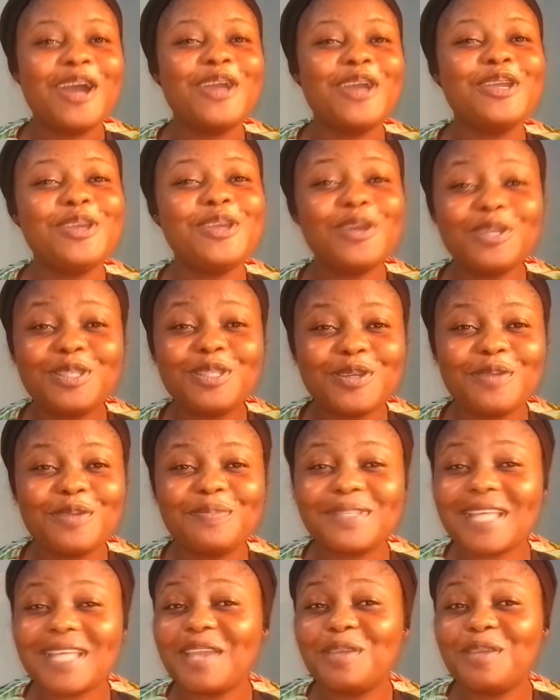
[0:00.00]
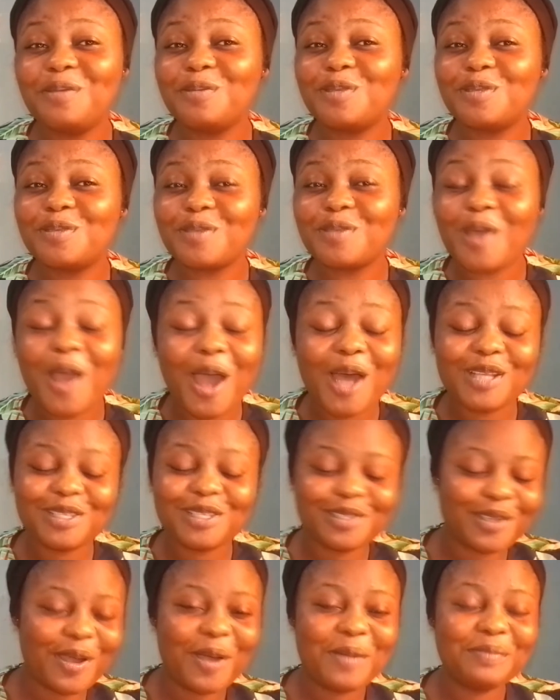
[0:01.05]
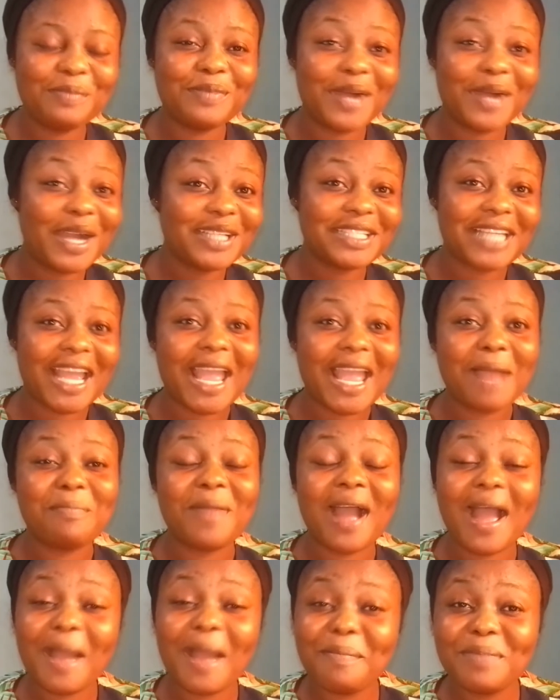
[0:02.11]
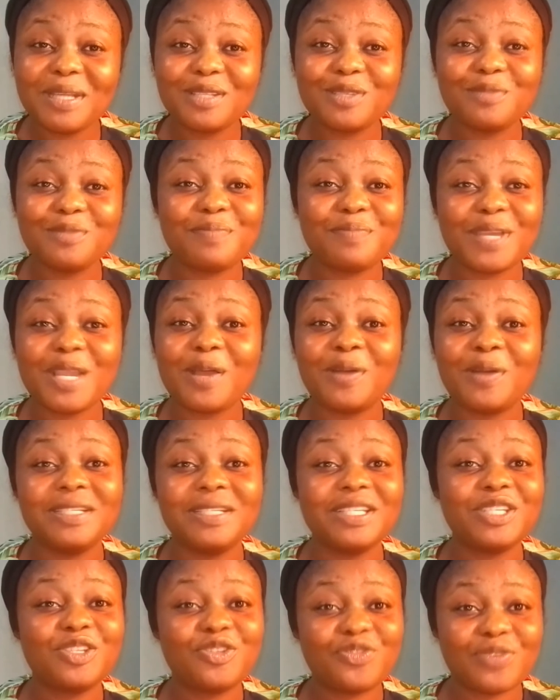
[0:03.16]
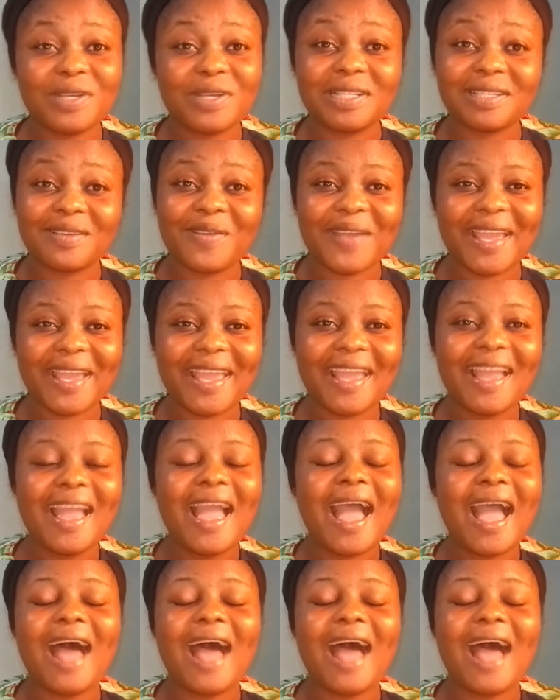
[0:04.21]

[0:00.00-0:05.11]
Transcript: YouTube, thank you so much. I am happy to be on this street, okay?